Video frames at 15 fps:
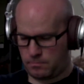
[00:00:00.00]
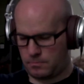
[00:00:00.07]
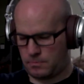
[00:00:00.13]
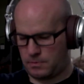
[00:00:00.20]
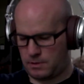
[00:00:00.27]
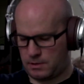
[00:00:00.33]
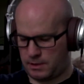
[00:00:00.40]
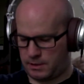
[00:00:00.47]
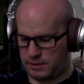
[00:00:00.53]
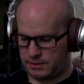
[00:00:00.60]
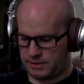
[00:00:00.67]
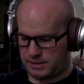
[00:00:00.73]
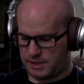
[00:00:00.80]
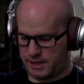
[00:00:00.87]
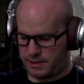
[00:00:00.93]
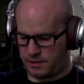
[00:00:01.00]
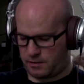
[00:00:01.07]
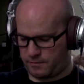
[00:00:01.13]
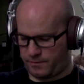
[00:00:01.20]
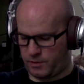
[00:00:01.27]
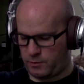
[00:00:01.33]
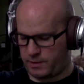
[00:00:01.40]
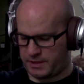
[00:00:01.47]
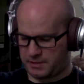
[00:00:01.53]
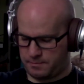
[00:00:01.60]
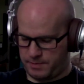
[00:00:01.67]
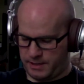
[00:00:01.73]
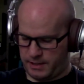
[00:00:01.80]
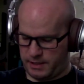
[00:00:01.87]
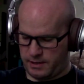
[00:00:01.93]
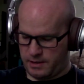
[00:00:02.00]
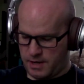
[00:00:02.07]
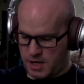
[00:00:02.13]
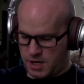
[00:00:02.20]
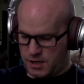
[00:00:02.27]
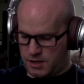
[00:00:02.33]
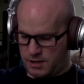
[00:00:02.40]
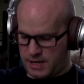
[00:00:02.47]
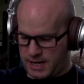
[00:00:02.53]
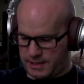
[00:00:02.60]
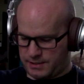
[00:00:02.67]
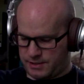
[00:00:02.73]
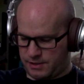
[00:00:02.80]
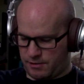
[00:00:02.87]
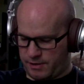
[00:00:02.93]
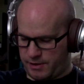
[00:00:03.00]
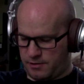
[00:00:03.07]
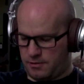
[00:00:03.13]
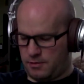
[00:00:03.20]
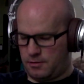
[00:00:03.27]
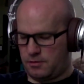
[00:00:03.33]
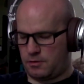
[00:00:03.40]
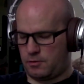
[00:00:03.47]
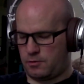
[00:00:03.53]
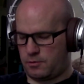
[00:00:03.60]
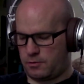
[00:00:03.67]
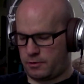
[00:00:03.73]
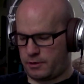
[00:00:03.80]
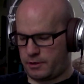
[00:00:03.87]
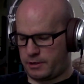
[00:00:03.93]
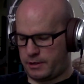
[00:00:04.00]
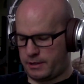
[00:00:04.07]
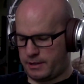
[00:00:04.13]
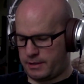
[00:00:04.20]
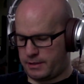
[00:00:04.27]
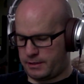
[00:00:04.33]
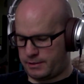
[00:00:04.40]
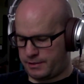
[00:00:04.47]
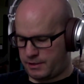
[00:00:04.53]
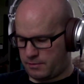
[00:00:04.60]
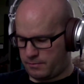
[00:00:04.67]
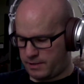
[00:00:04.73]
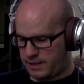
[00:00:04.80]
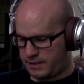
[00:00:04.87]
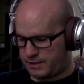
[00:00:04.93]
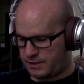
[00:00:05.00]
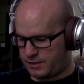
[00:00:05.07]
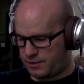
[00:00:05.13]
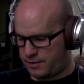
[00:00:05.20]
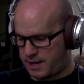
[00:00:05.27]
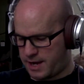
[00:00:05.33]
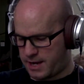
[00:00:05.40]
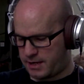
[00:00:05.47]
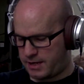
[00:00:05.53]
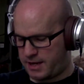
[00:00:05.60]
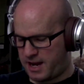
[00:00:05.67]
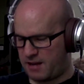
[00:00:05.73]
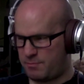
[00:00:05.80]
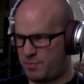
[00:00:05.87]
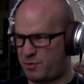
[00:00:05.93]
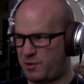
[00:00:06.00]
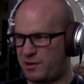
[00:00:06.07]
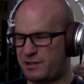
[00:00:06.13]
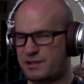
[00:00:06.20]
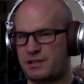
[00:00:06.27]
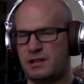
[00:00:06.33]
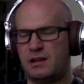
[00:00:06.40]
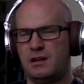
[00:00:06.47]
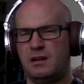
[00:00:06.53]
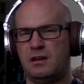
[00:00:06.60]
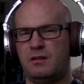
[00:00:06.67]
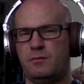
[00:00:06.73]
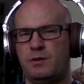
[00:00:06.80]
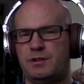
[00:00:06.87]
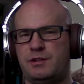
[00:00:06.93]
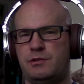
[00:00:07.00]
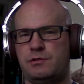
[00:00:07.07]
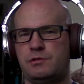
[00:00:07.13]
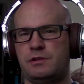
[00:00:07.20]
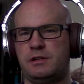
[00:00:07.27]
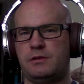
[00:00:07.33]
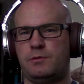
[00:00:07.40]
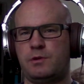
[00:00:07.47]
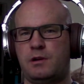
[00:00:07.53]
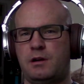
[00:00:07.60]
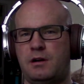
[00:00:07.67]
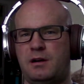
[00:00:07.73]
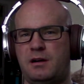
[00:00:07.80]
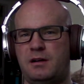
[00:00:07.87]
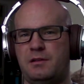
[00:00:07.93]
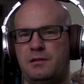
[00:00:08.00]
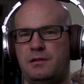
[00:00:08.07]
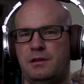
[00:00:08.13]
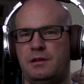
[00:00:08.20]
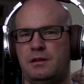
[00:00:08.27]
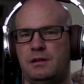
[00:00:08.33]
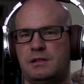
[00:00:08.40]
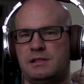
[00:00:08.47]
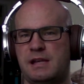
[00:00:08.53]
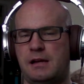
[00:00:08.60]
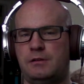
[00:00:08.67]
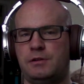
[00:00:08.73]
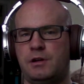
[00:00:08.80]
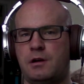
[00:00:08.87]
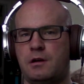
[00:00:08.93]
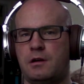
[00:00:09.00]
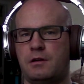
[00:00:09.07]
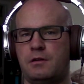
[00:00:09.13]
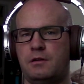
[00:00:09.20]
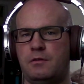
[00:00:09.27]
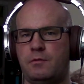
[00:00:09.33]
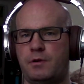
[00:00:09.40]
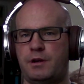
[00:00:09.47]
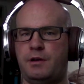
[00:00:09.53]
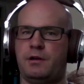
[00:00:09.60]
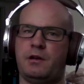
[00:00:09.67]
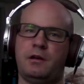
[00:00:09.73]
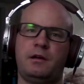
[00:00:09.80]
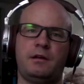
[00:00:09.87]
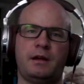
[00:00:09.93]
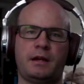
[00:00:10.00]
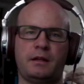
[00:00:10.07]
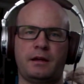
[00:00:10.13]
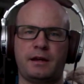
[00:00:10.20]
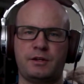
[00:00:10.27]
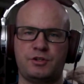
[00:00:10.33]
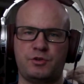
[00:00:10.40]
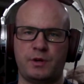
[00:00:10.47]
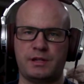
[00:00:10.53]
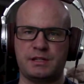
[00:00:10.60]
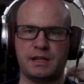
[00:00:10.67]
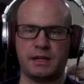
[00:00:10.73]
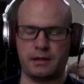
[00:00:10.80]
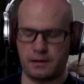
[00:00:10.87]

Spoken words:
Instead of USB, you had serial, or in some cases you had game ports, which usually were on the sound card where you could connect like a joystick.